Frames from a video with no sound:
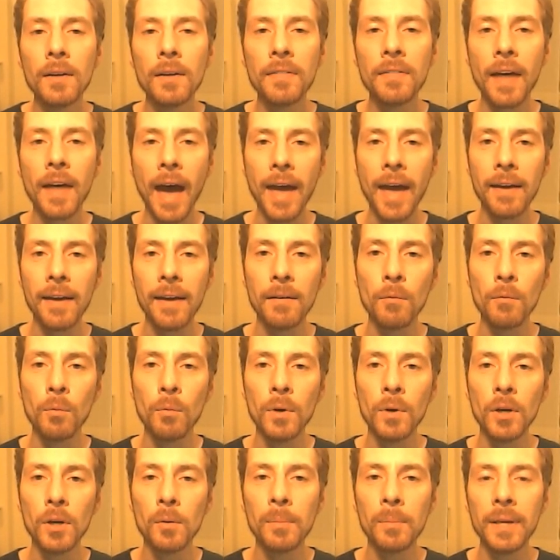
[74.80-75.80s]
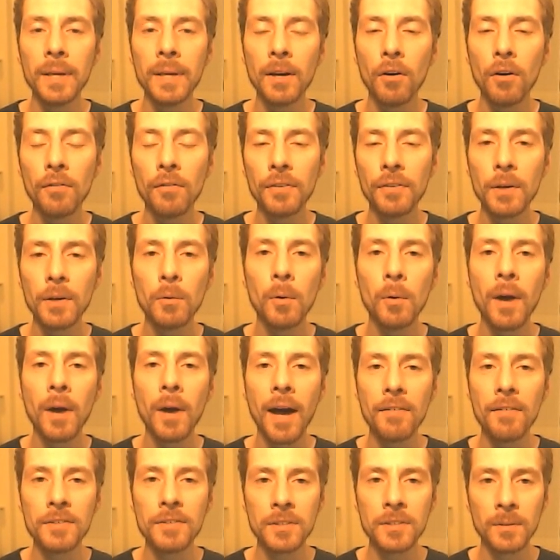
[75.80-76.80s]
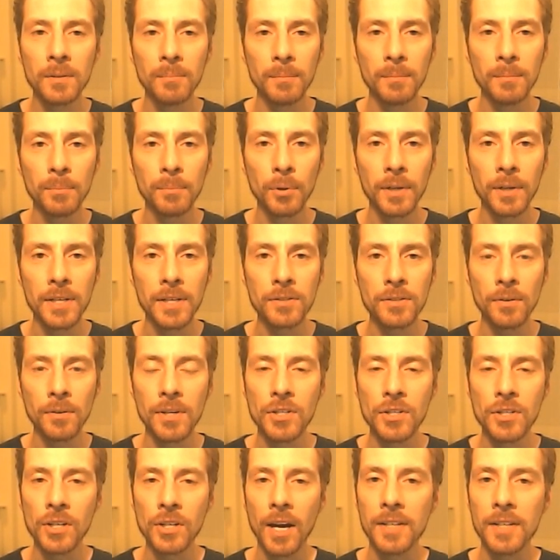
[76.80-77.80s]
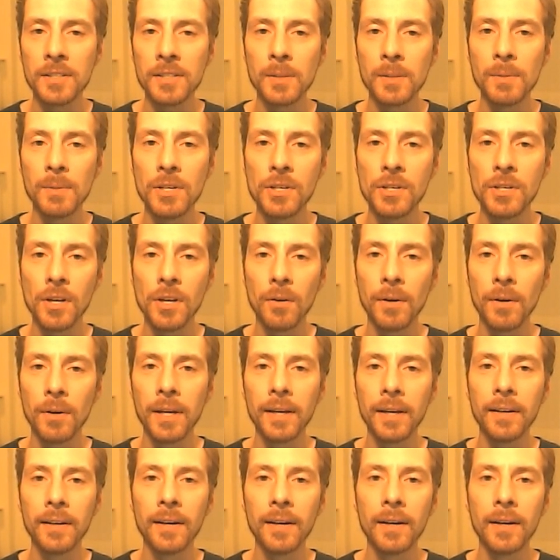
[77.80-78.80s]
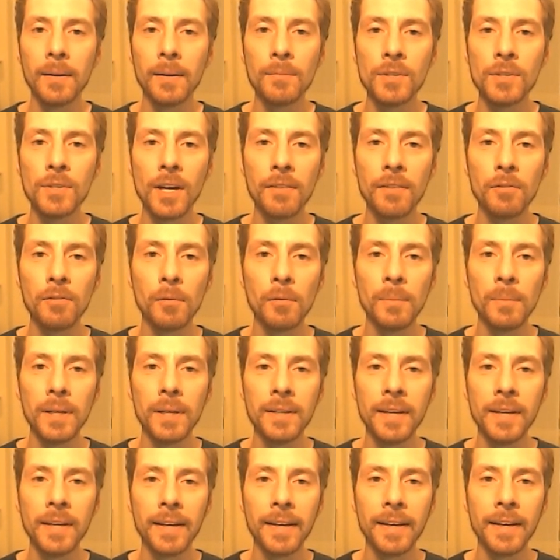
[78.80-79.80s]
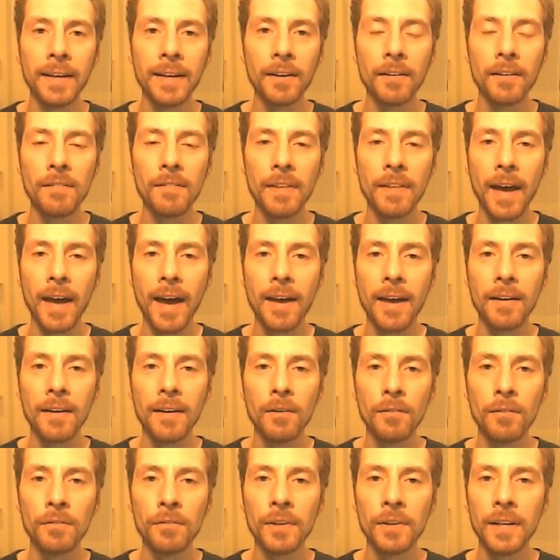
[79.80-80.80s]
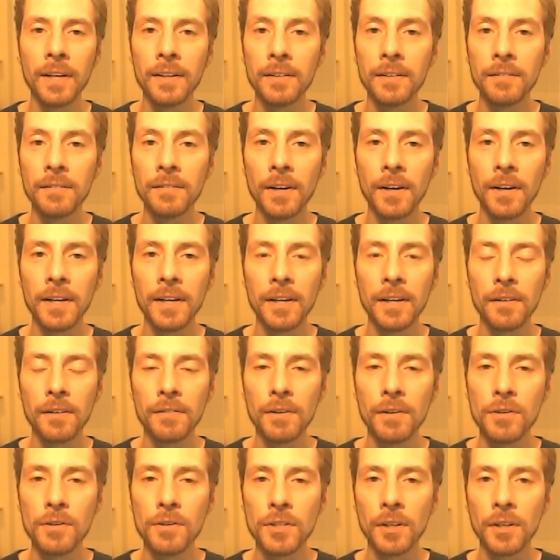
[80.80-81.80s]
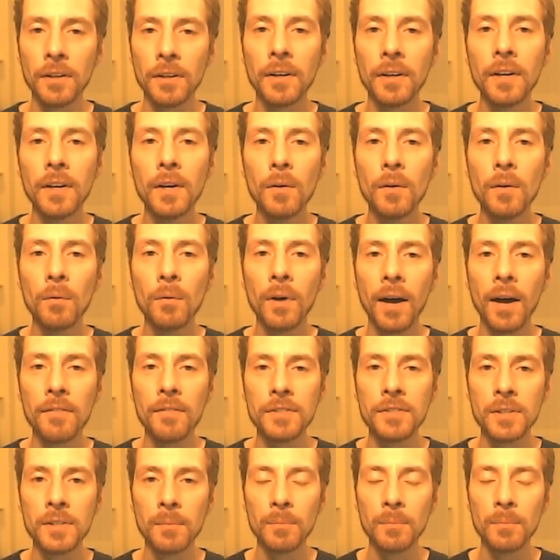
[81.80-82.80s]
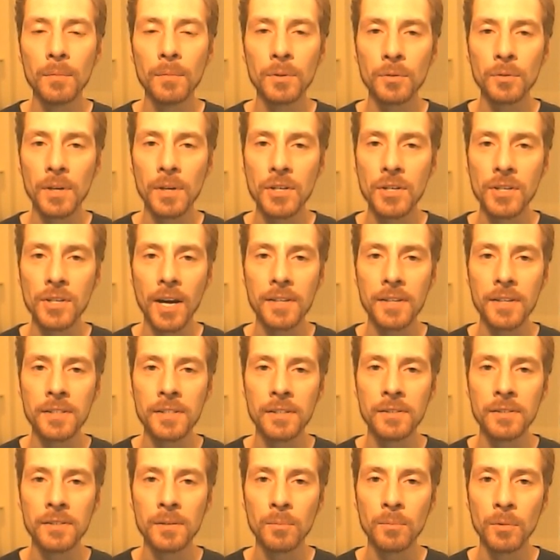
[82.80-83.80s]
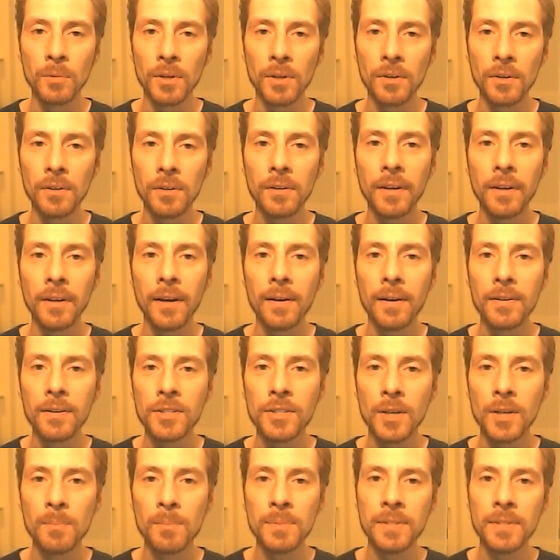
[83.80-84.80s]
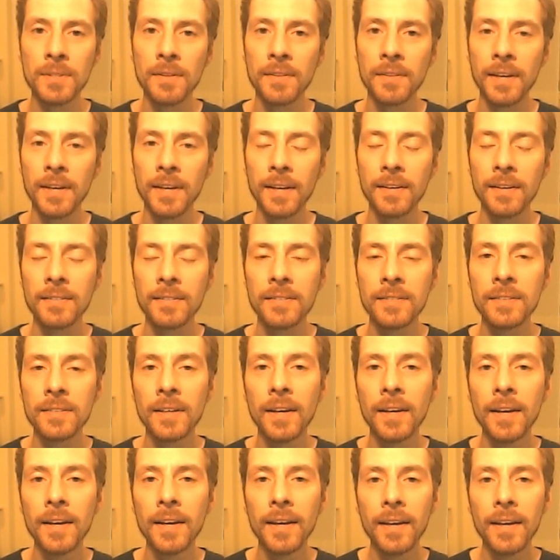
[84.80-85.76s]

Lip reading: that will be, hopefully we'll have some pretty screenshots to be showing. Jeff will be taking care of that. Hopefully in the very near future we'll have some screenshots of some real ships and things